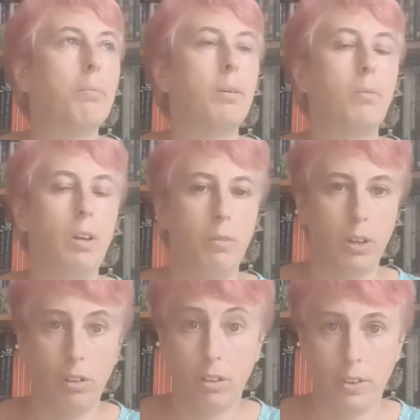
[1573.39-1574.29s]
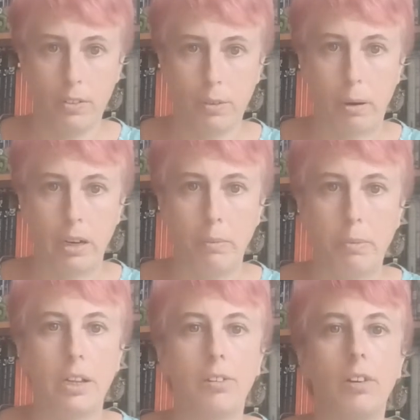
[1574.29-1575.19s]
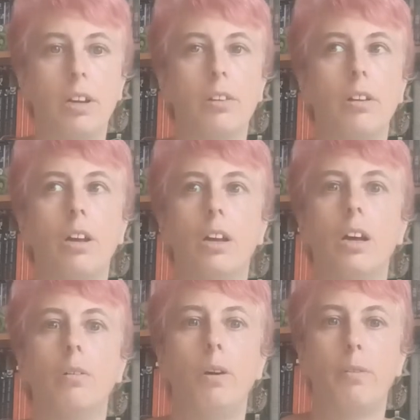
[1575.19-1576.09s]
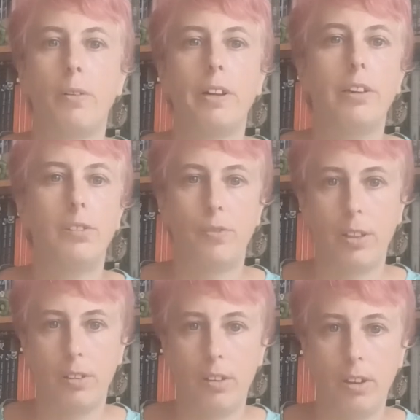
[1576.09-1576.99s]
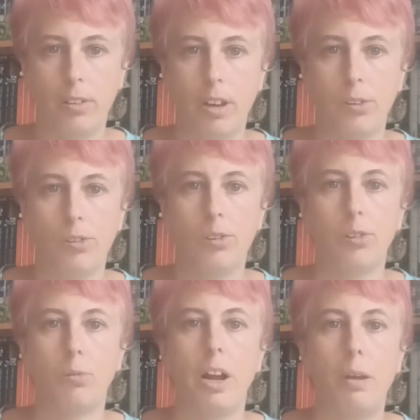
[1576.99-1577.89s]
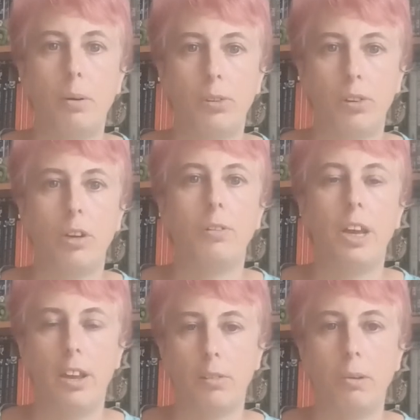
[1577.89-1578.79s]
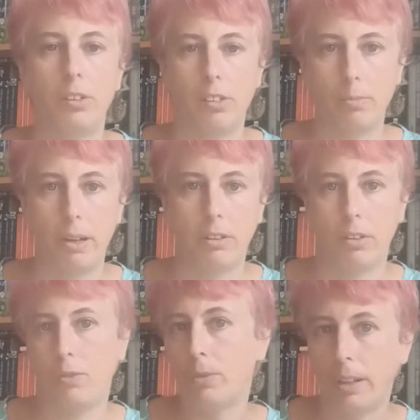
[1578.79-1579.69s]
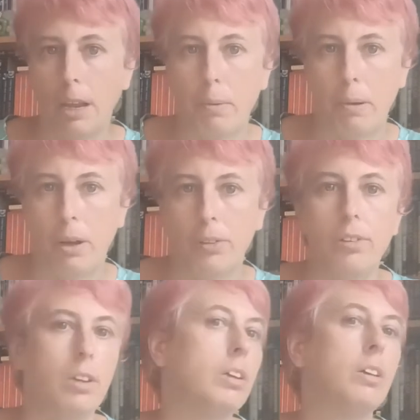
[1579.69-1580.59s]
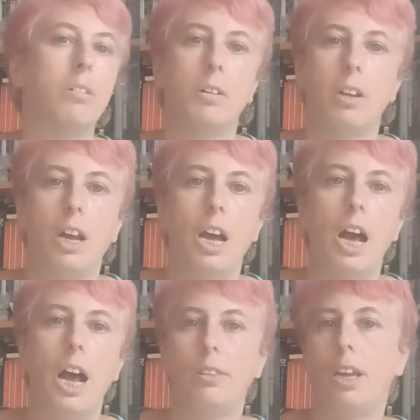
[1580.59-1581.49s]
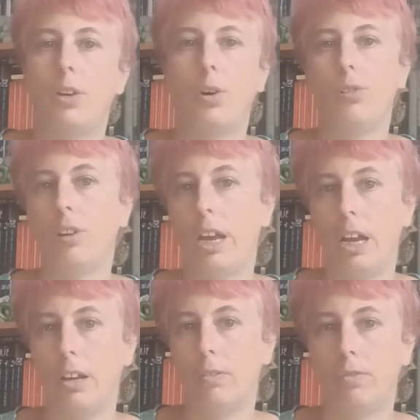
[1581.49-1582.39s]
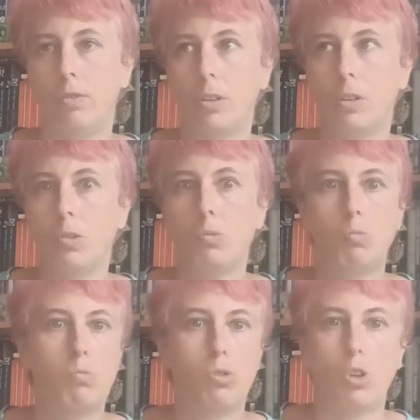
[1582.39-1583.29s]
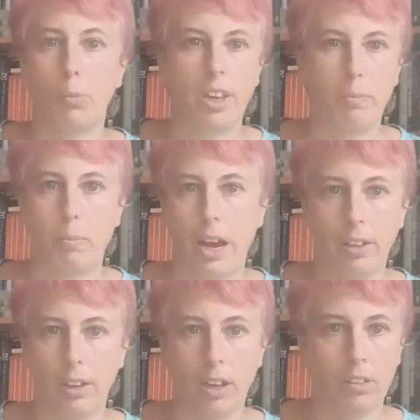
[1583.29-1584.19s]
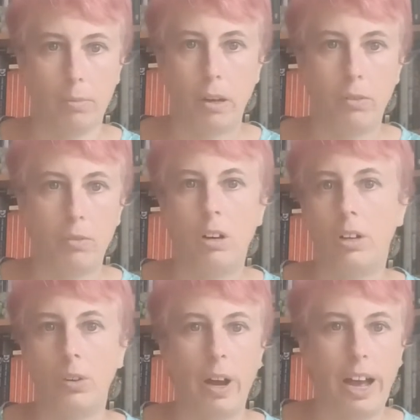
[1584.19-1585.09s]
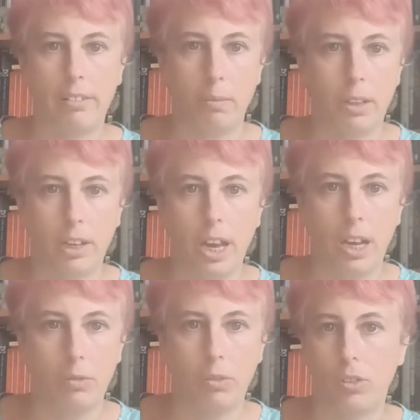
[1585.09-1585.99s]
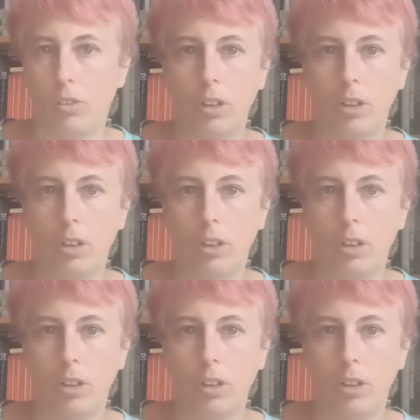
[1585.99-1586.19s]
We want you to vote for Polly Billington. We will release further details as soon as we're able to. He has been suspended from the Labour Party. And they could have stopped campaigning into Beaufort and not had him at the count.